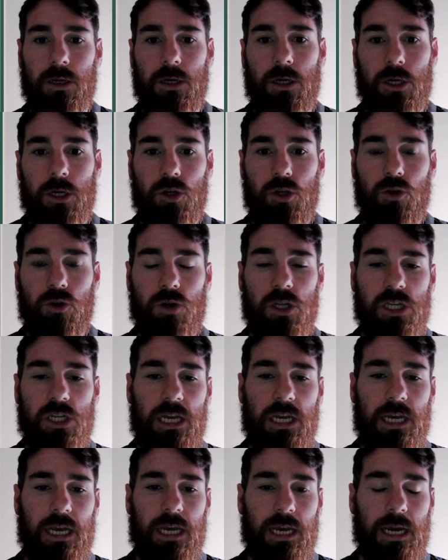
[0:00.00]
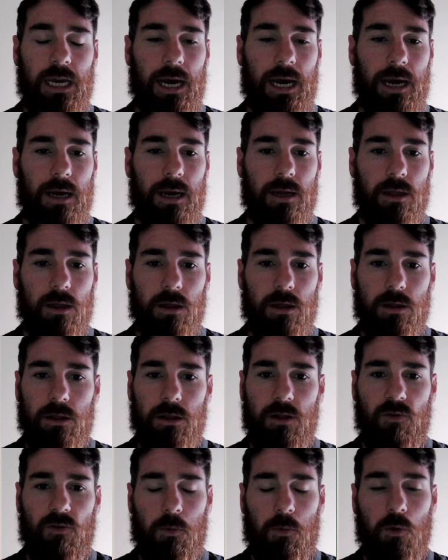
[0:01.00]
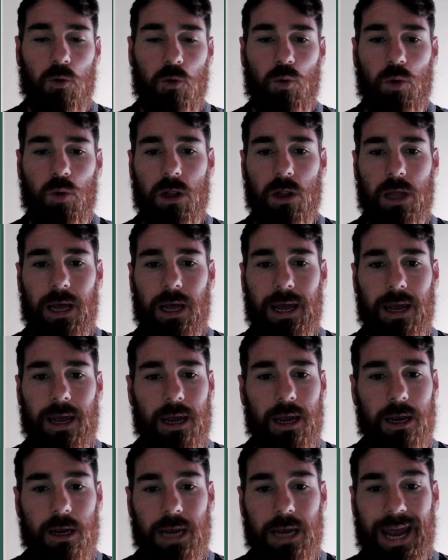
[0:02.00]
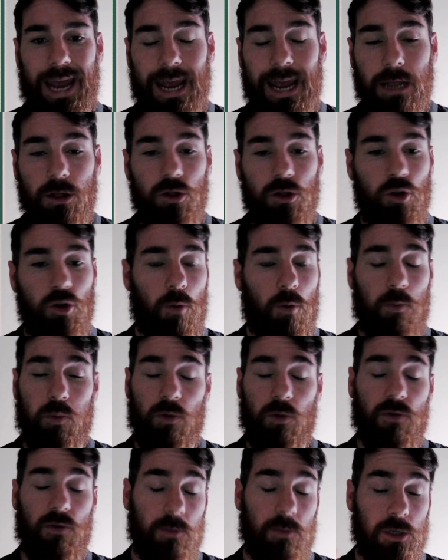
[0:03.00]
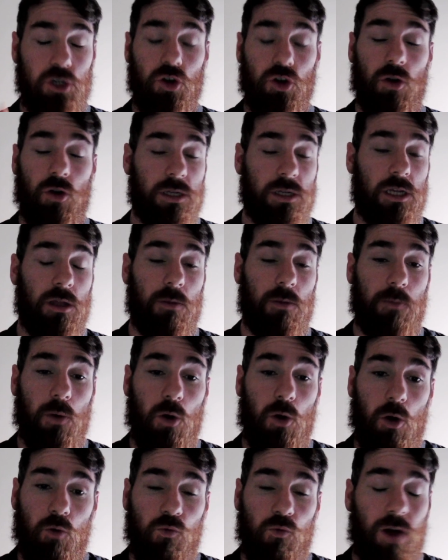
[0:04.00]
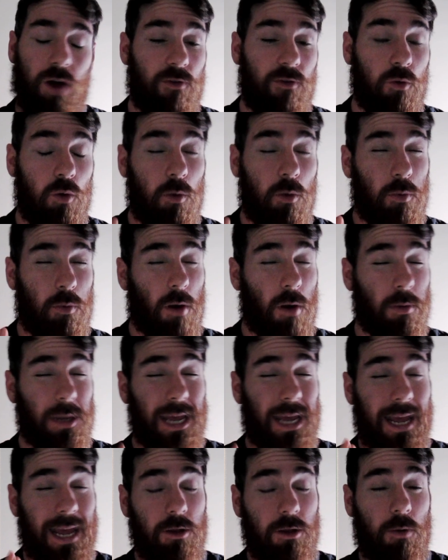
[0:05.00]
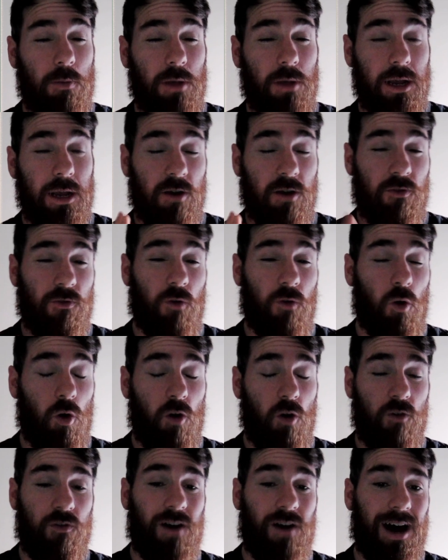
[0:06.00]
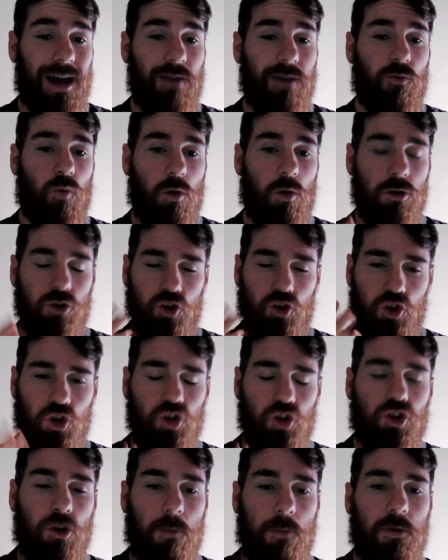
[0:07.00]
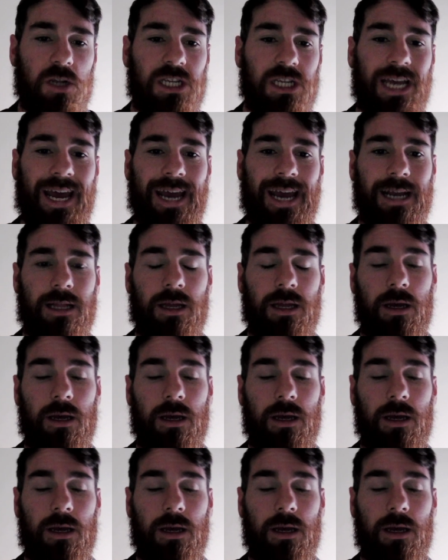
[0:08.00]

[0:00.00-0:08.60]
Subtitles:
You can see here, Liverpool will end up with the majority of the ball. Rafa will probably end up playing a 4-5-1 just to protect